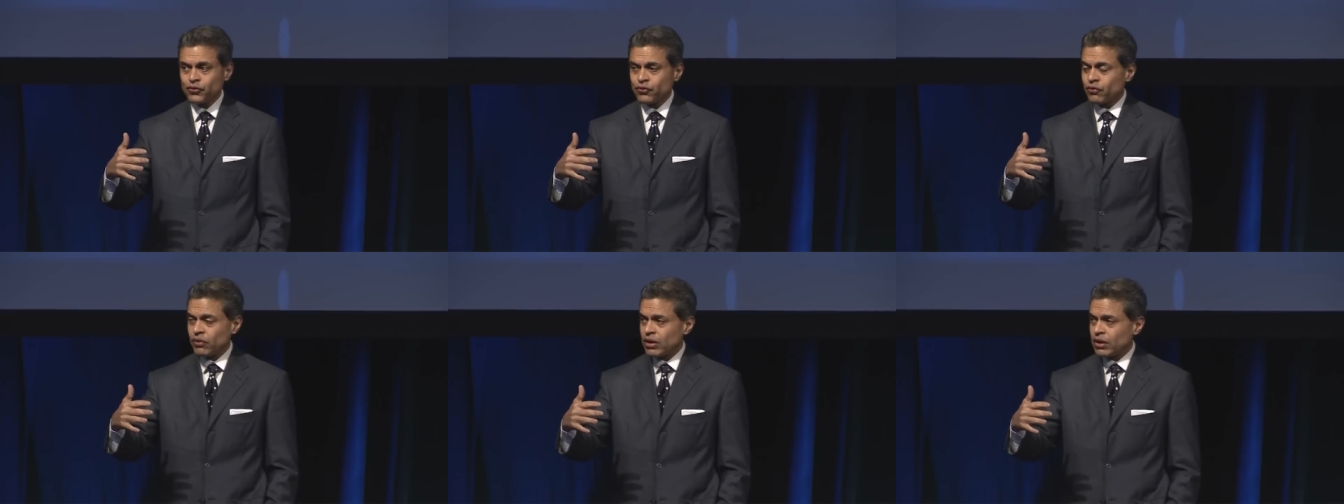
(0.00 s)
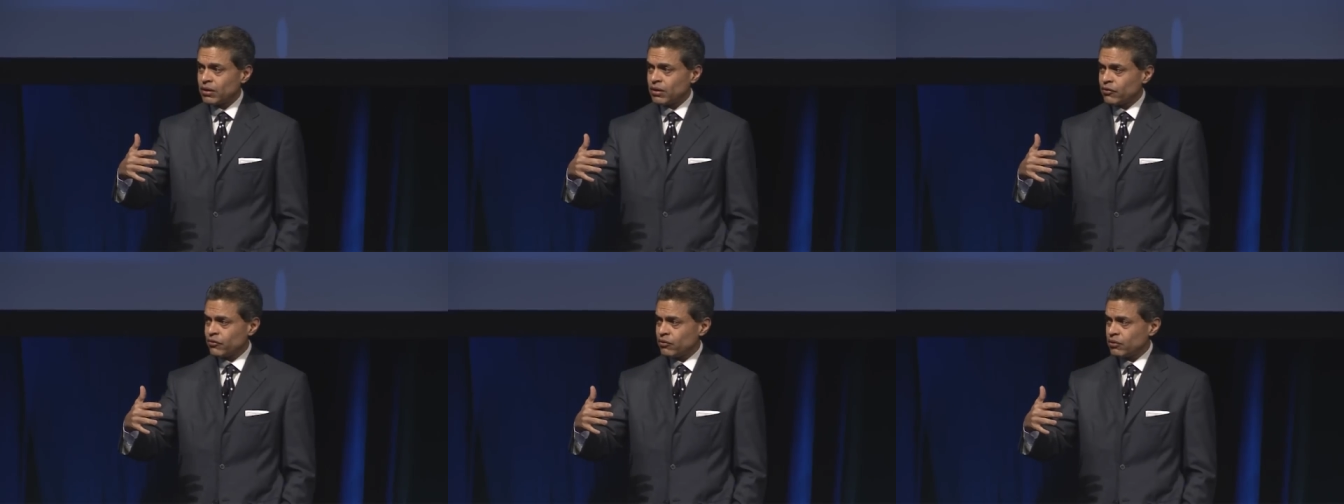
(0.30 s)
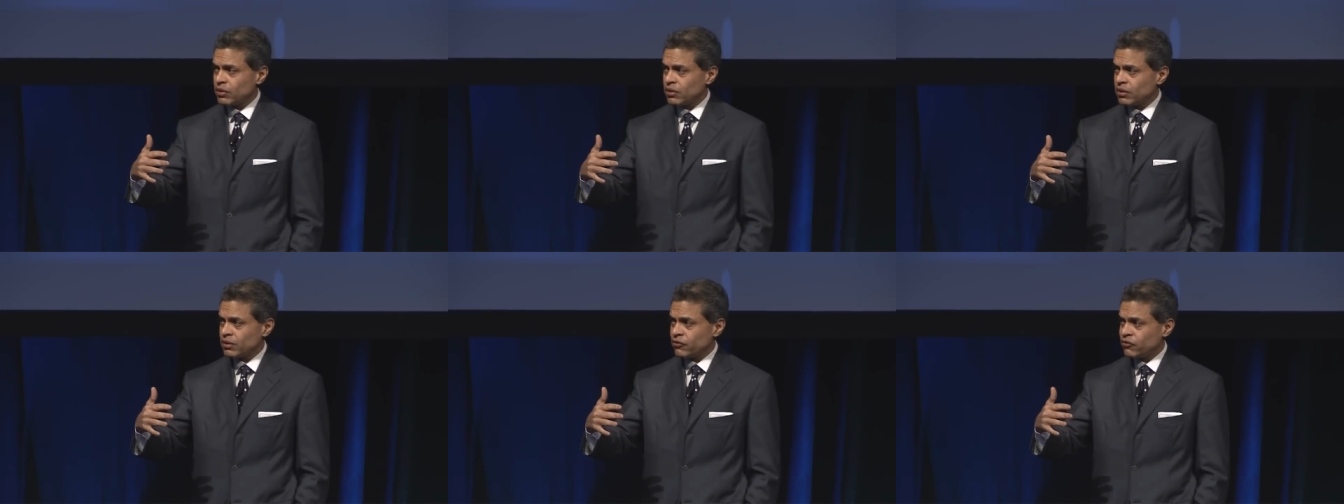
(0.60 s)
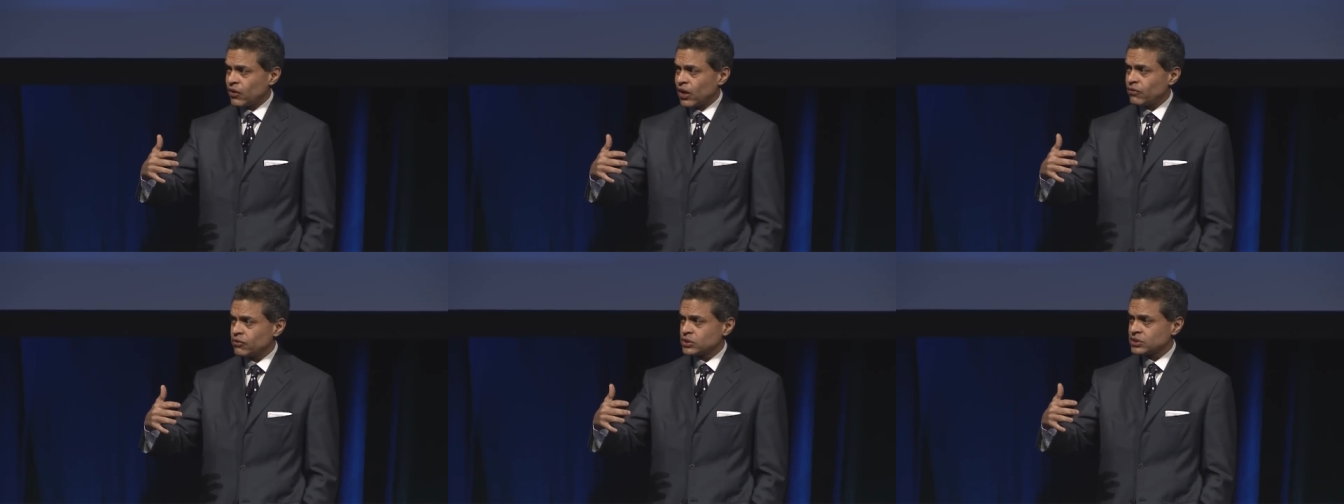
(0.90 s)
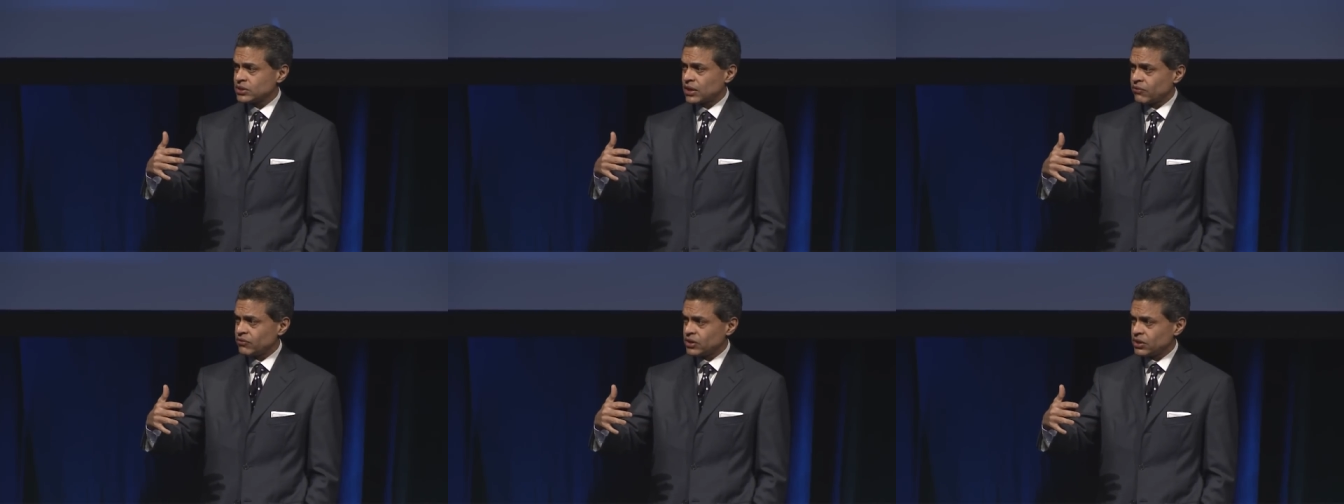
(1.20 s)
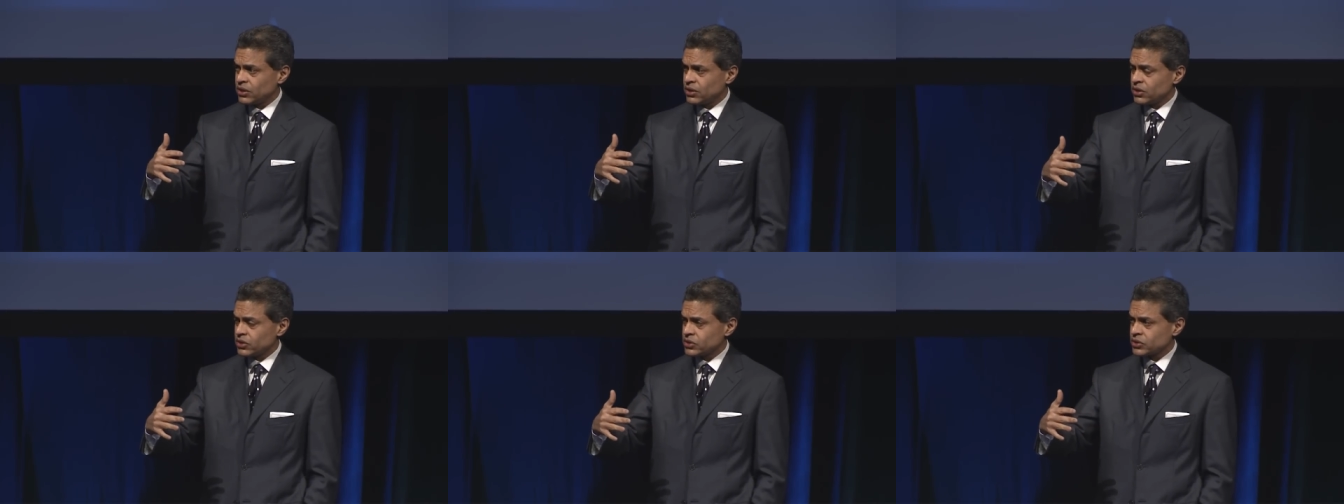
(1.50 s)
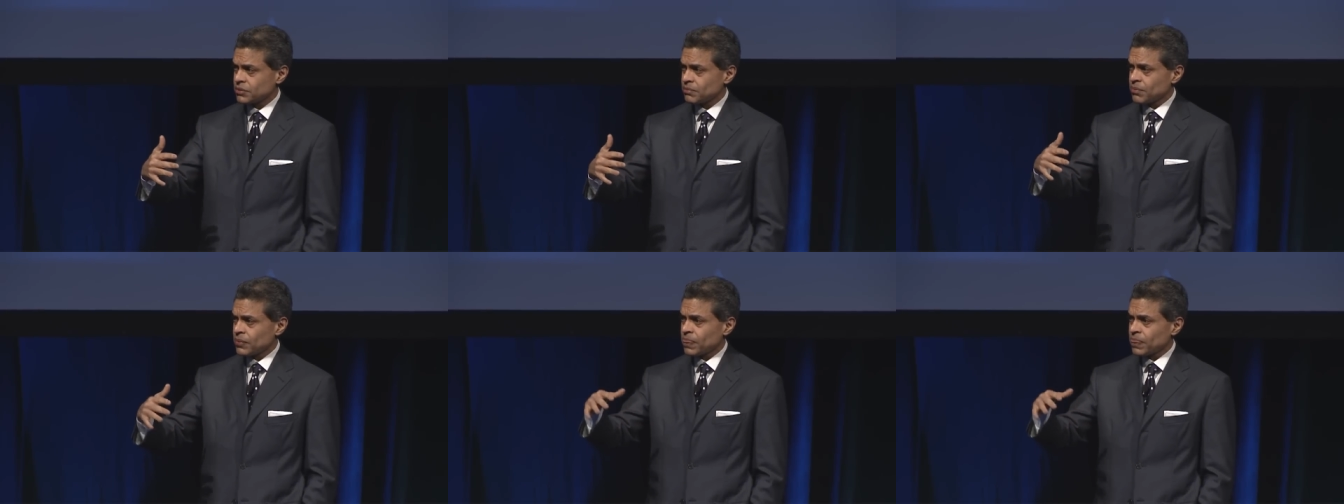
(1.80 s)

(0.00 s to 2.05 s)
5 or 7 years,